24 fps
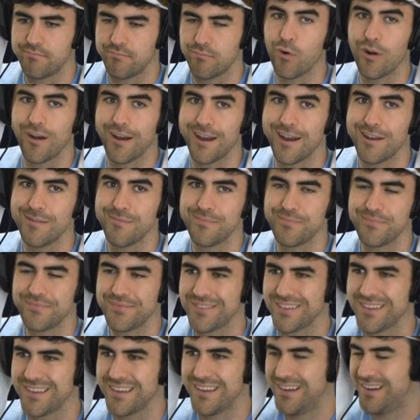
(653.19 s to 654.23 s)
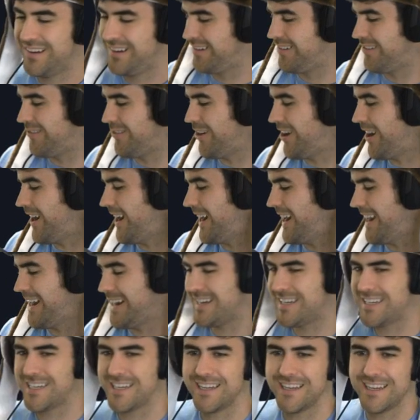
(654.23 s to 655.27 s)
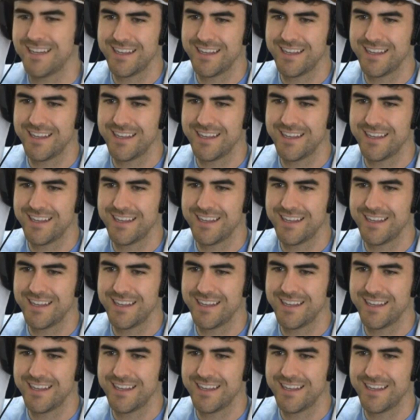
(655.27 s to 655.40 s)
Right. Right.